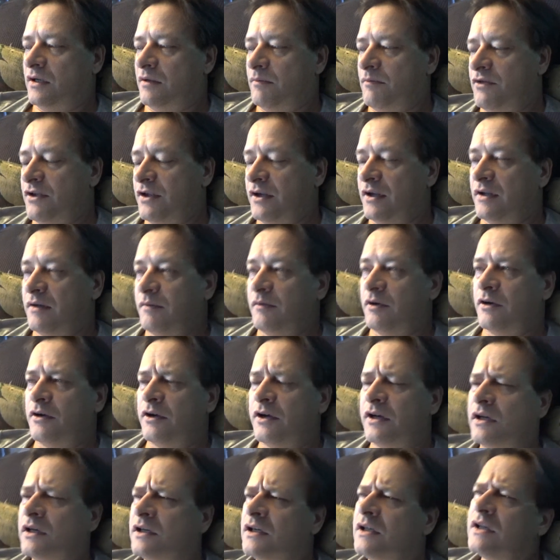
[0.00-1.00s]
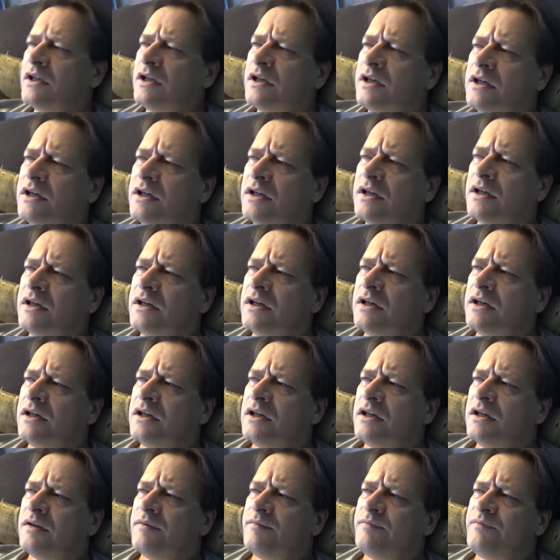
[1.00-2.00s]
I'm thinking, I'm going,
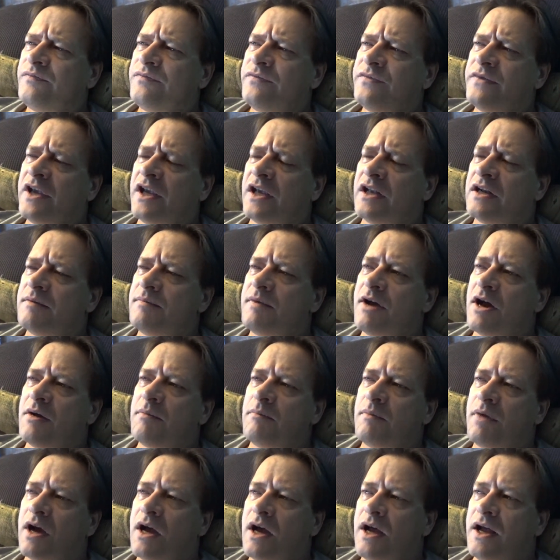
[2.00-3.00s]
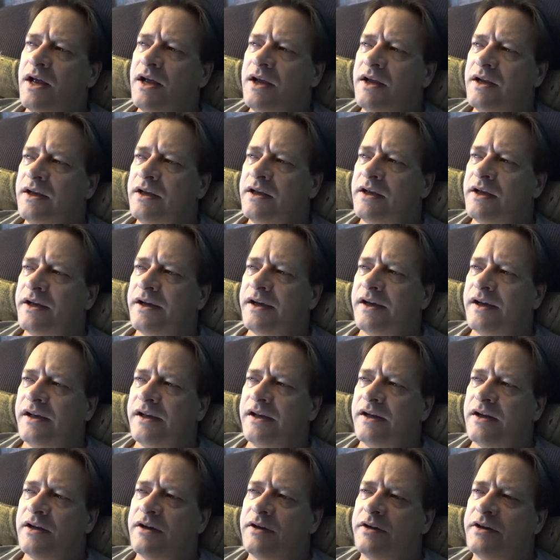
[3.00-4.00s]
thinking about my,
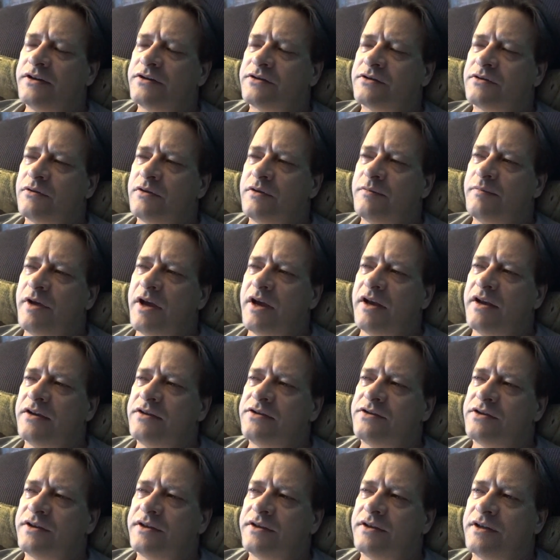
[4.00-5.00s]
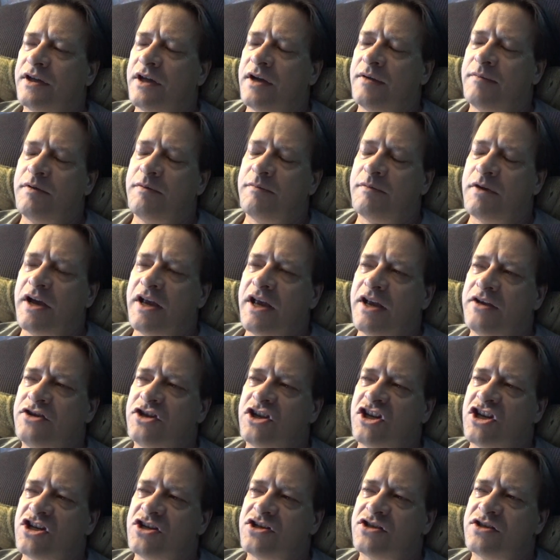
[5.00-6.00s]
history page, and I mean my
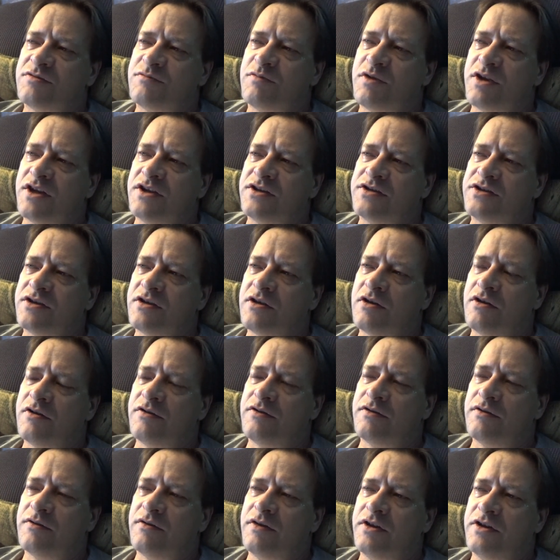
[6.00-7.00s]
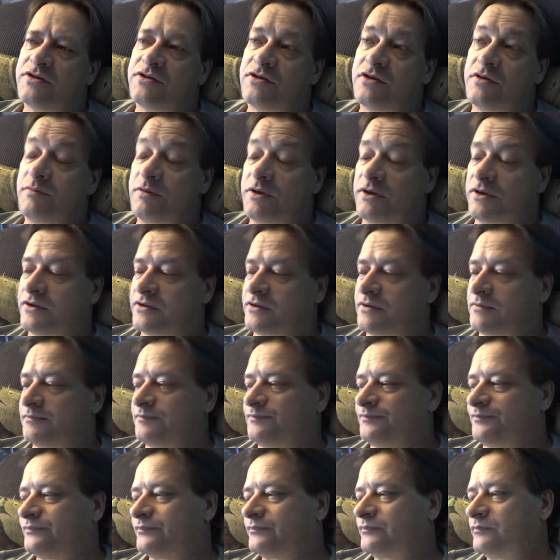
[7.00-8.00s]
education page, and all the history books,
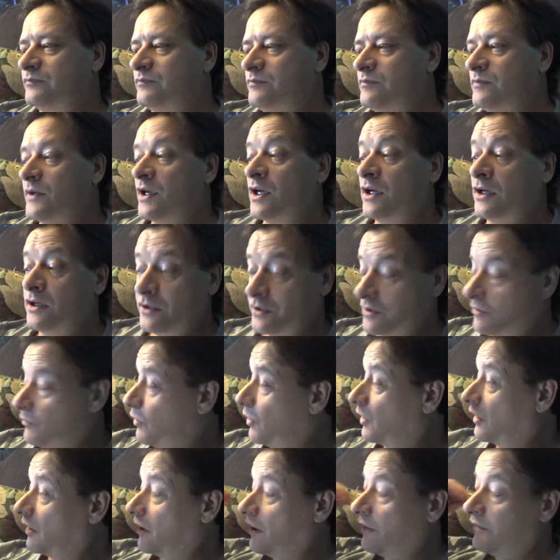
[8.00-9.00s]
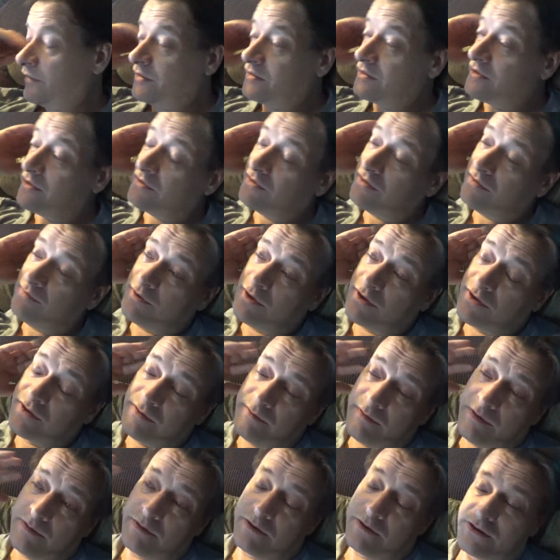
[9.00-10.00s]
because I'm working on these history books
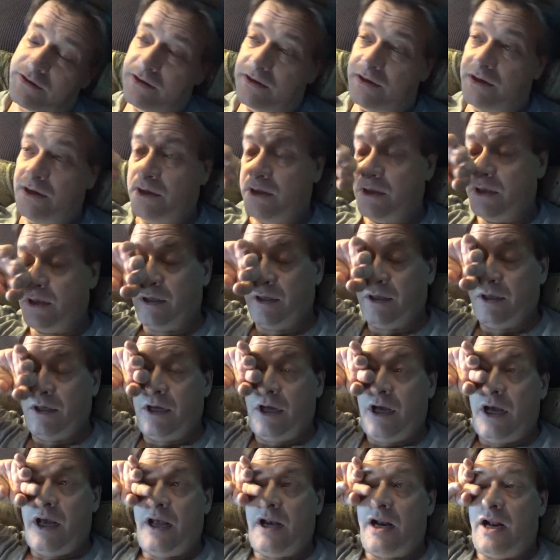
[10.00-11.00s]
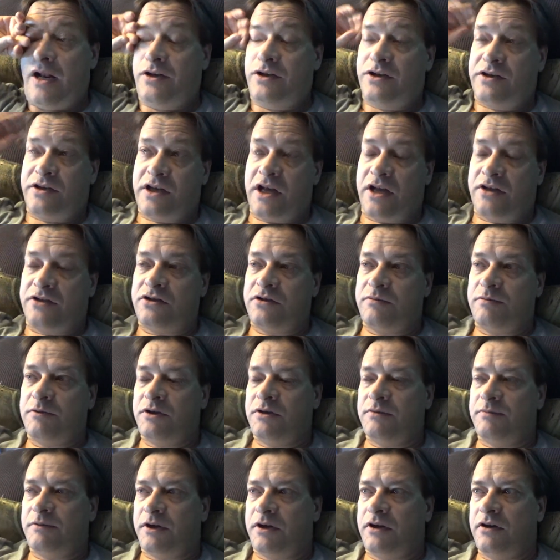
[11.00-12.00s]
and my and I just got super
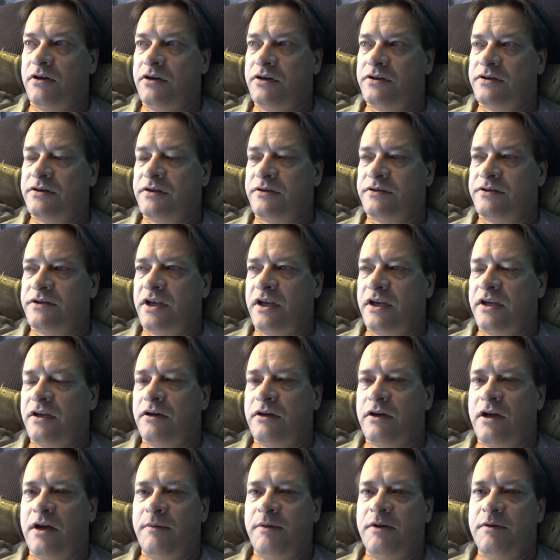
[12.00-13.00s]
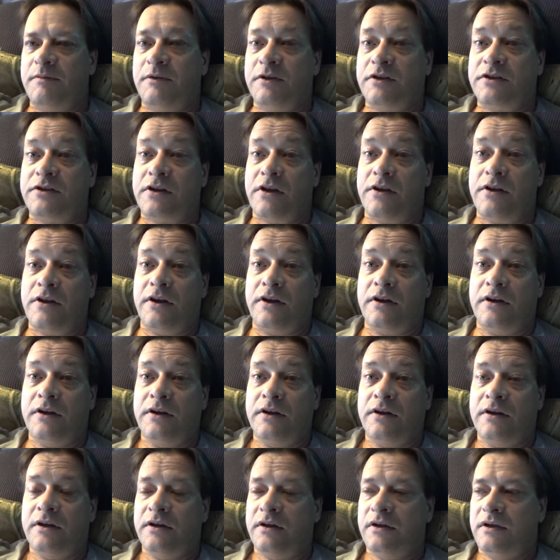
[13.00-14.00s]
duper curious, and I was like, how many books are there?
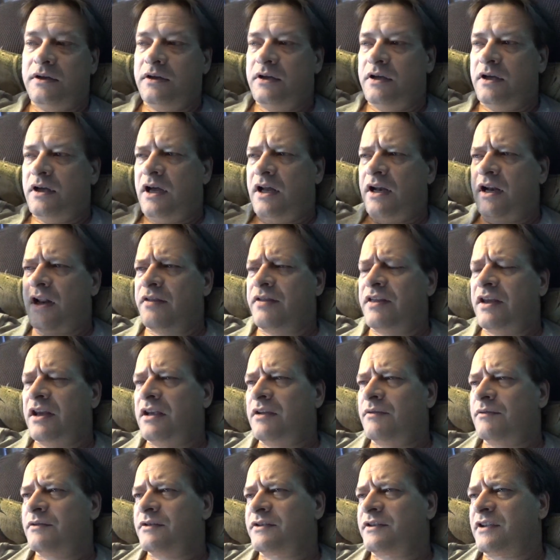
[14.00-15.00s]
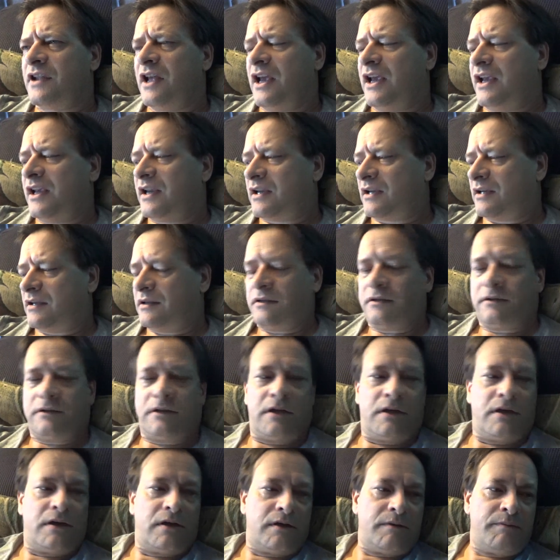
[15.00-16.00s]
And I think it was like,
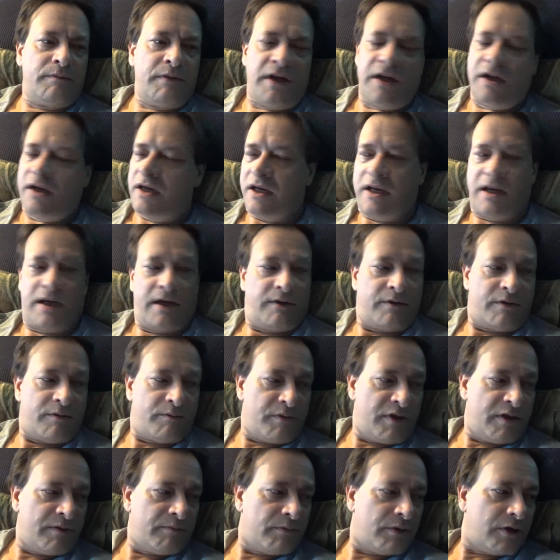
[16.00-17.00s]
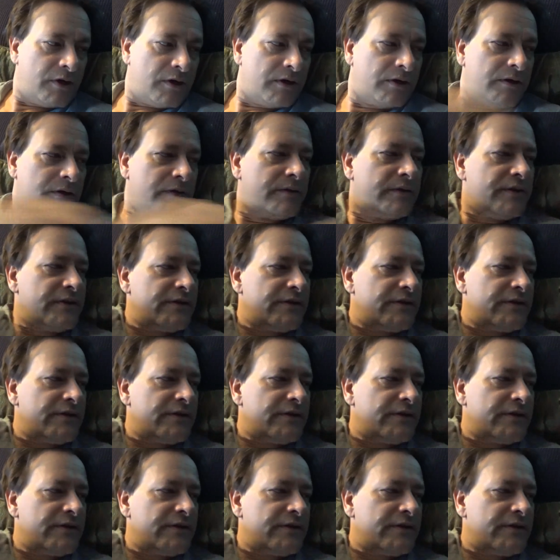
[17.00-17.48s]
oh man, I can't remember.